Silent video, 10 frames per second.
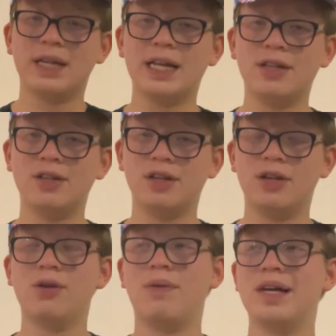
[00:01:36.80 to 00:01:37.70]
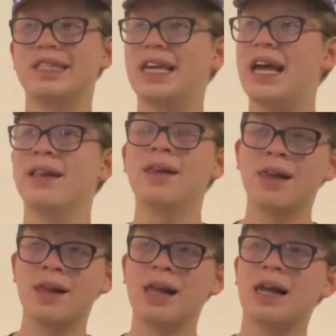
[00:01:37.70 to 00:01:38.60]
that the US can
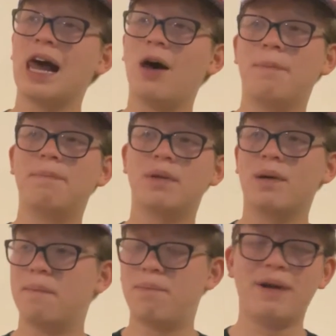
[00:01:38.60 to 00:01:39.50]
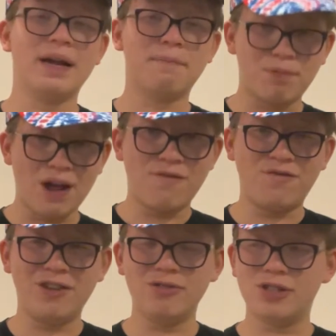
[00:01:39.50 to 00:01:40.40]
help bring a bright
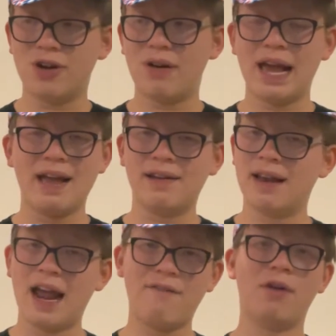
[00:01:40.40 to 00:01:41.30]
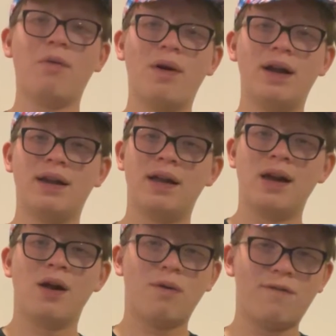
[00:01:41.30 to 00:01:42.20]
future, and everyone
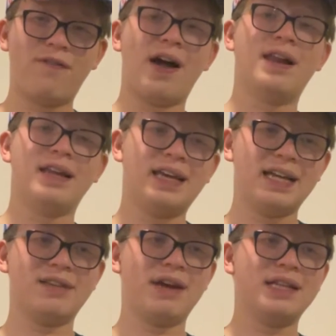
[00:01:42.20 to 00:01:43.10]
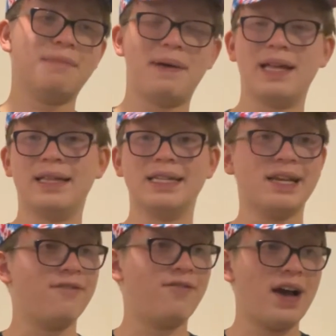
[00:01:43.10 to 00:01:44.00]
will finally get their independence,
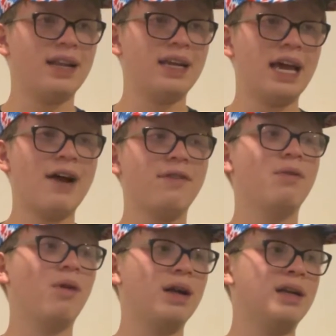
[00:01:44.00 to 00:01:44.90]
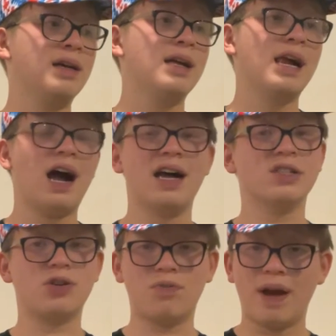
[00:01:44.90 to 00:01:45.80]
and finally everyone
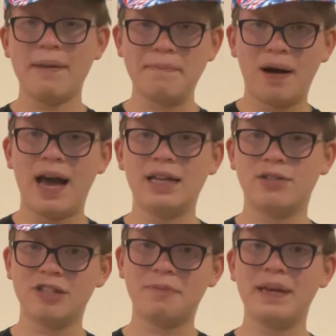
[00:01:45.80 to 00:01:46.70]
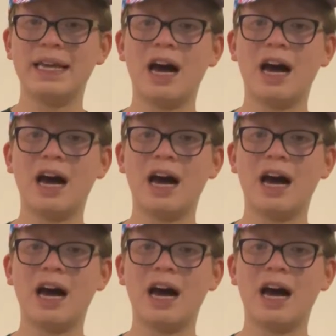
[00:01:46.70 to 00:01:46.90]
has the right mind to speak